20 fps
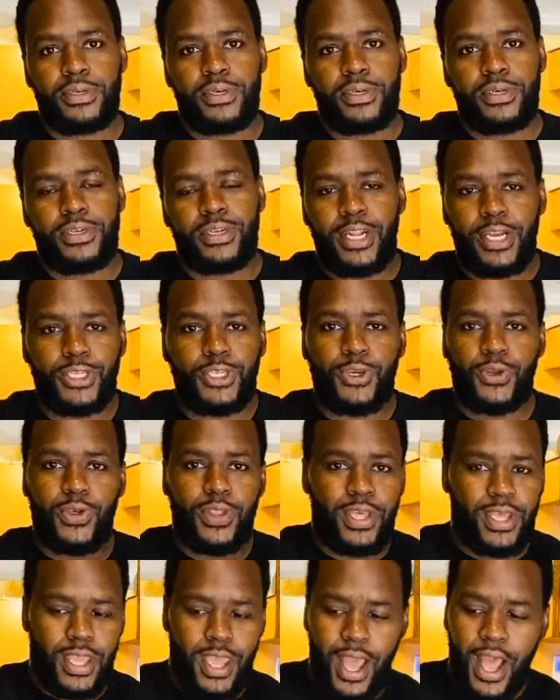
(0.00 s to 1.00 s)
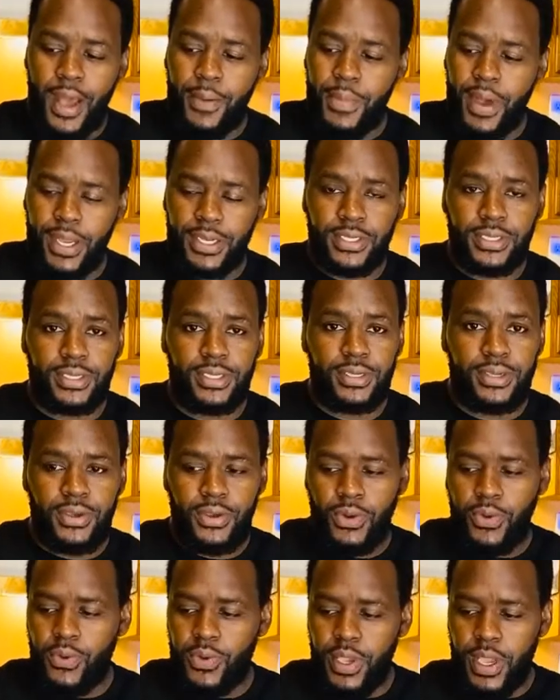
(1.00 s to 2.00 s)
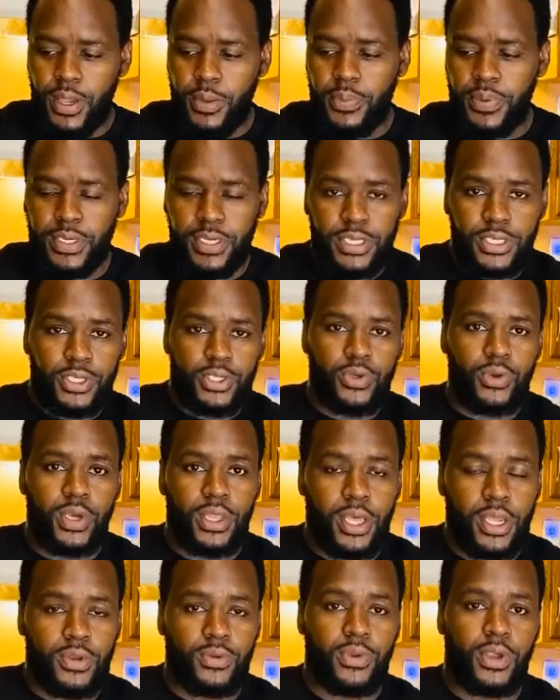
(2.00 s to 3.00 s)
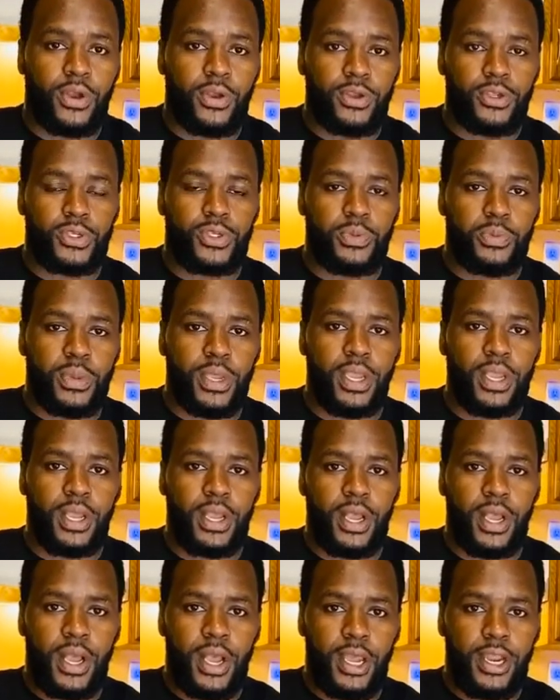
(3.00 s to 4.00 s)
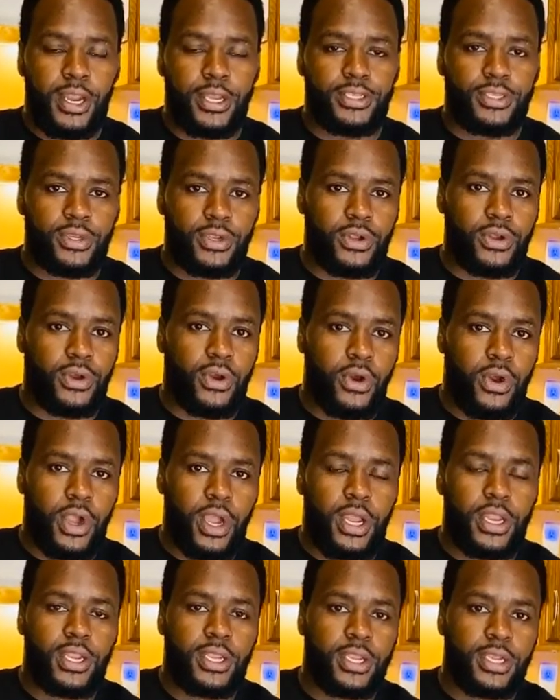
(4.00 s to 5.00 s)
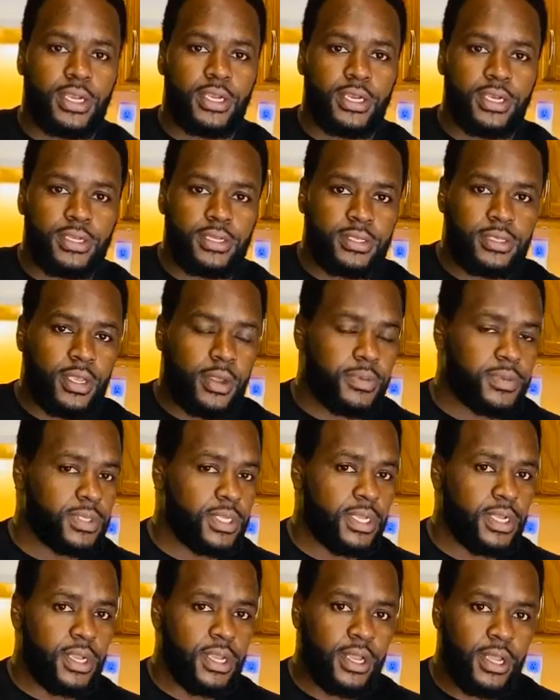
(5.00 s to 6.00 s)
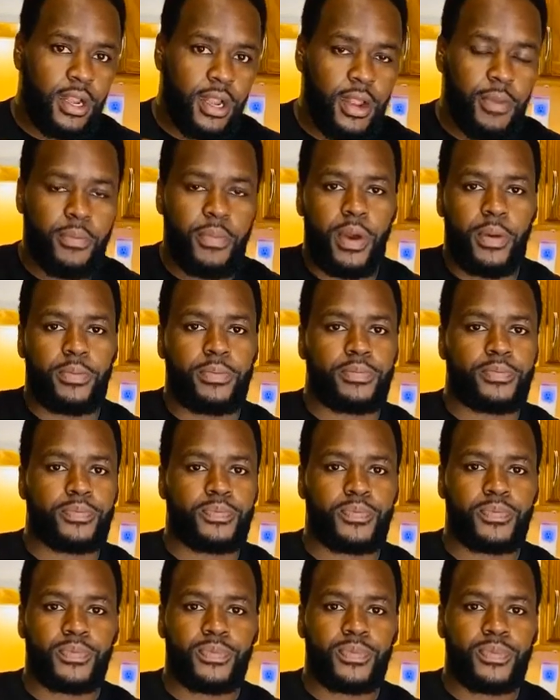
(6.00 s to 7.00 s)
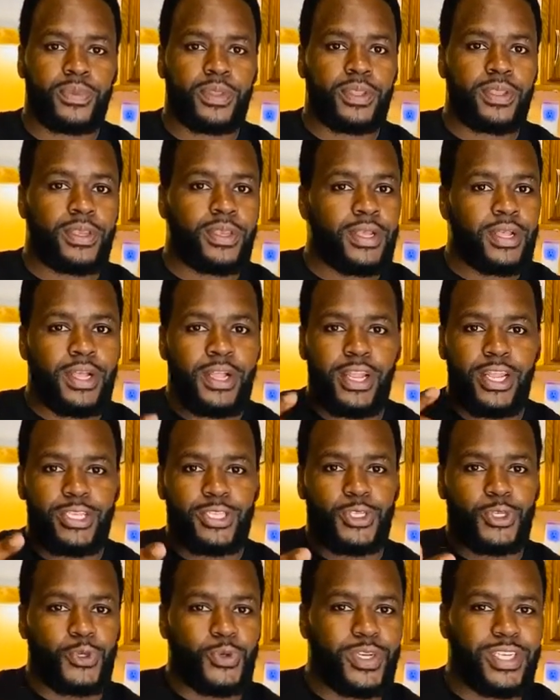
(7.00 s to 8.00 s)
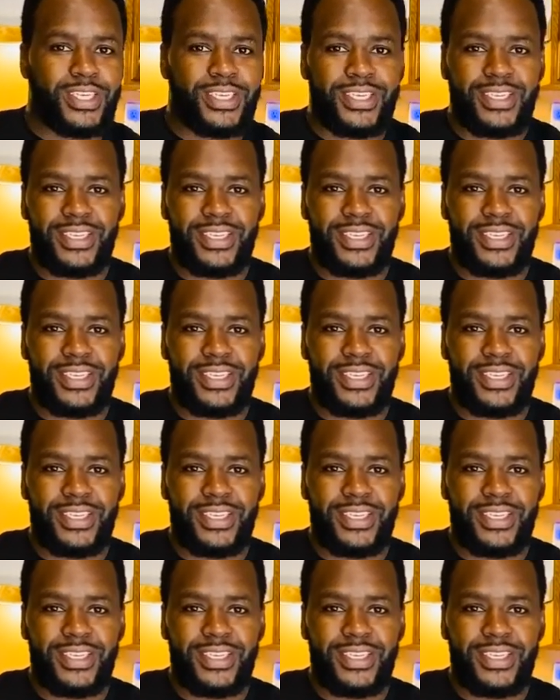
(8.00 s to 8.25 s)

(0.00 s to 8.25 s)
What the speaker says: natural they are, but we are pretty sure that we are going to make a natural organic chapstick lip balm. Let's do it.